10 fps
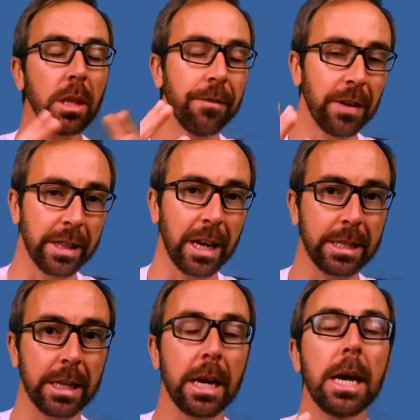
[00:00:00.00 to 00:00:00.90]

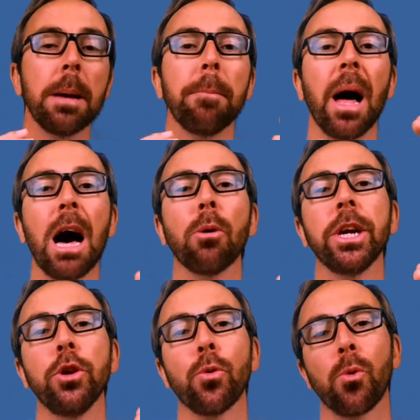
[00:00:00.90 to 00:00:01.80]
Fantastic. But how
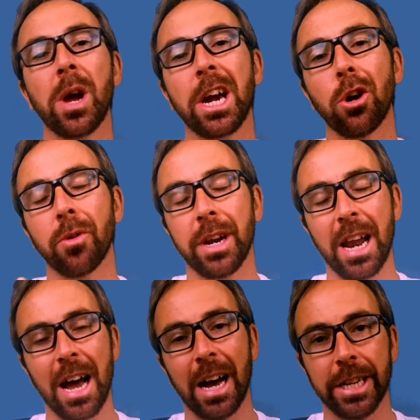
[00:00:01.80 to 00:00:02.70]
can you
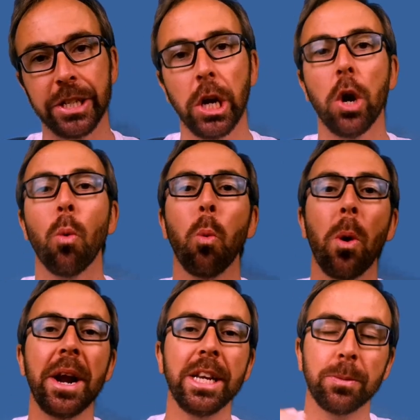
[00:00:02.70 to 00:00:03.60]
recognize
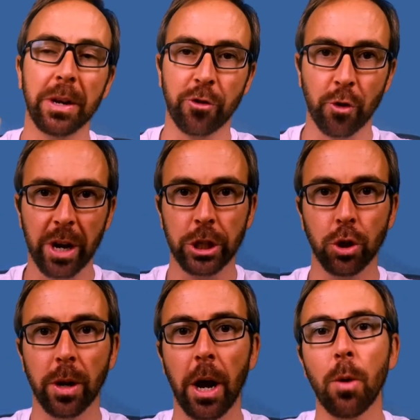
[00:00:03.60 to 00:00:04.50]
where is my
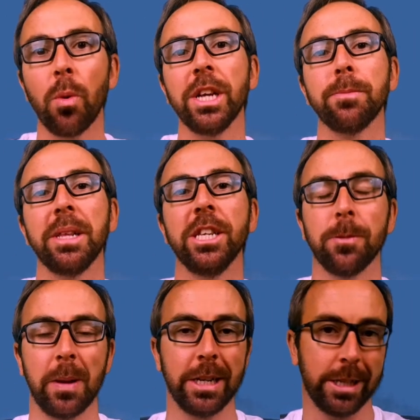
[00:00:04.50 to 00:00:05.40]
threshold and where is my
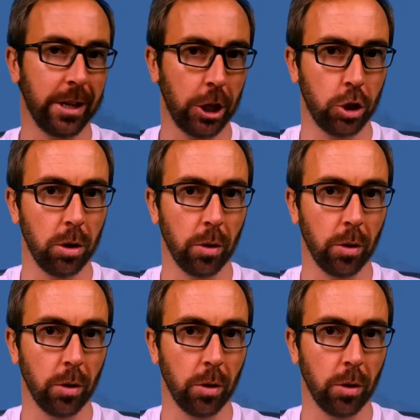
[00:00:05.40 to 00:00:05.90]
displaced threshold?